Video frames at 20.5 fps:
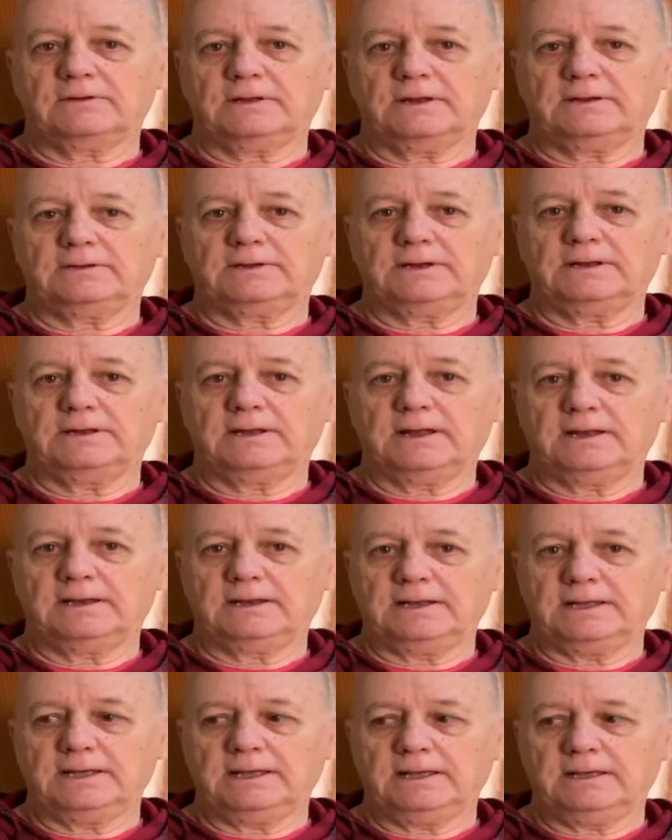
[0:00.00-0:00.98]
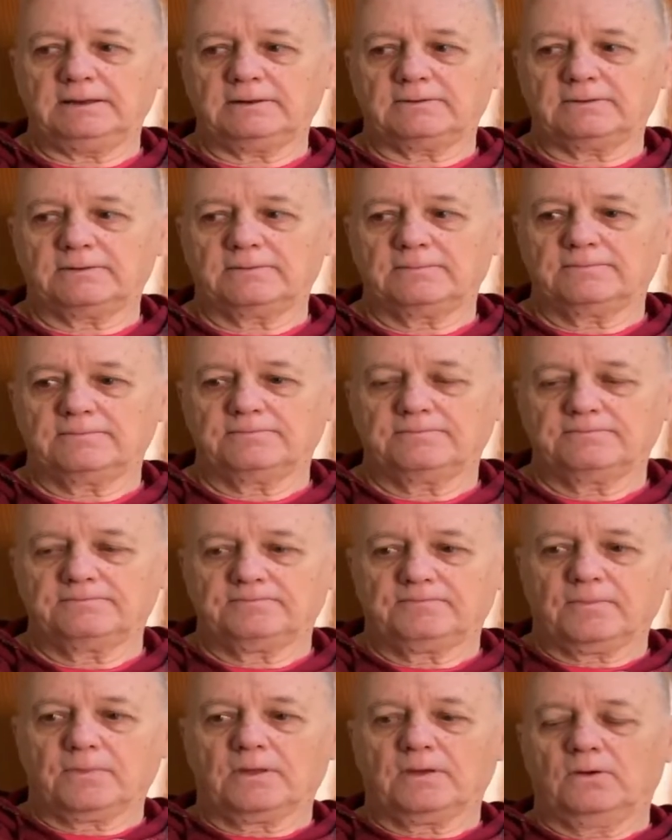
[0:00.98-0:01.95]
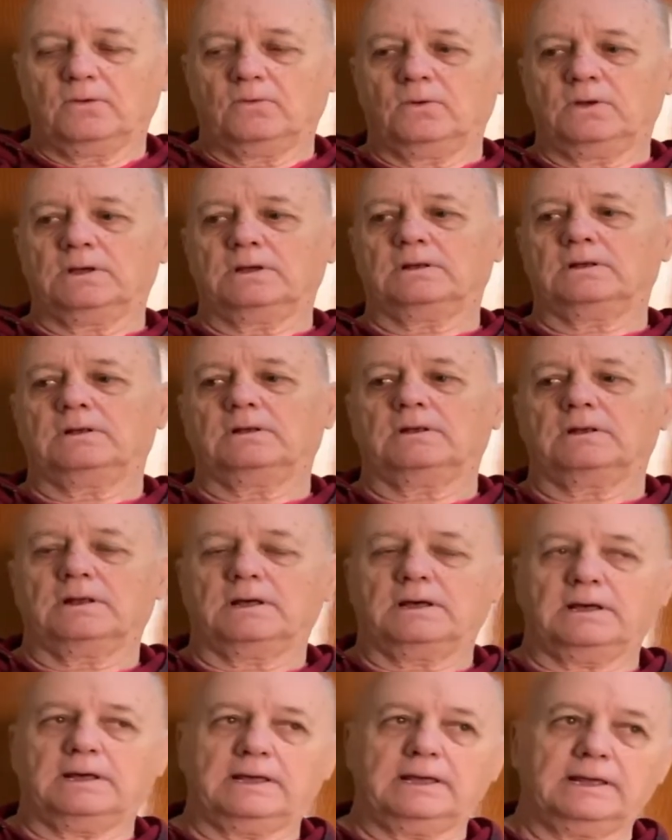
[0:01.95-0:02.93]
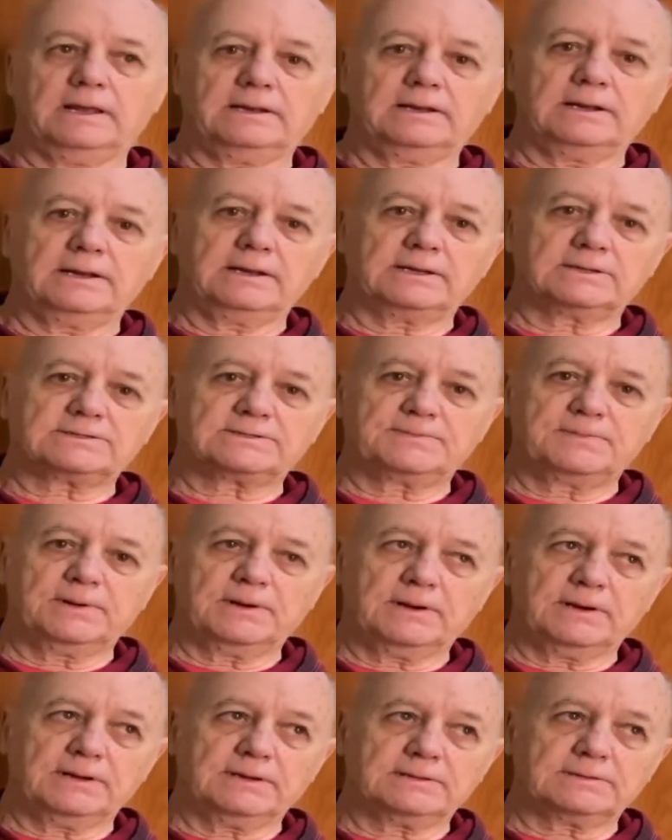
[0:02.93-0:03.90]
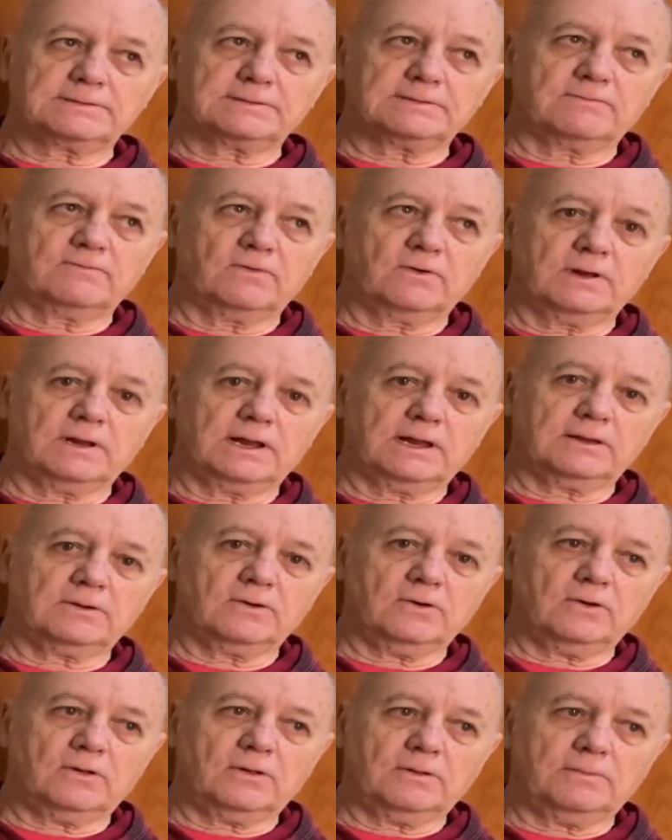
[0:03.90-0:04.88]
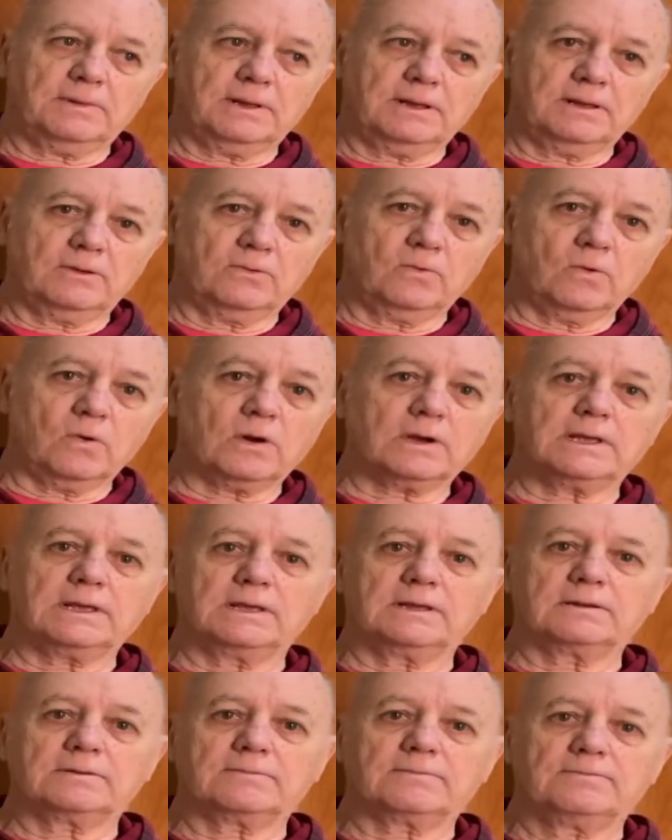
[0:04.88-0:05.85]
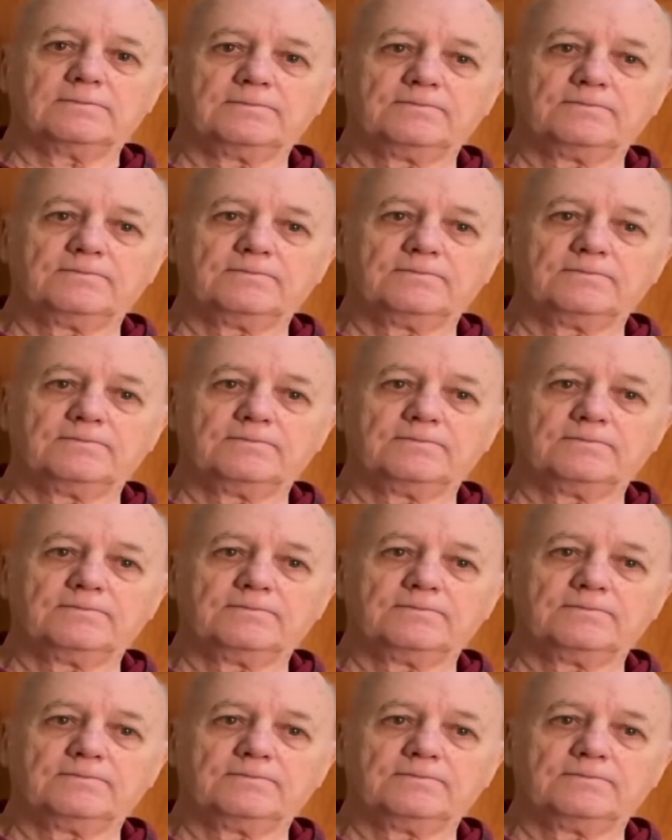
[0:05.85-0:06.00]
1998, when I had an experience of what I call my walk-in,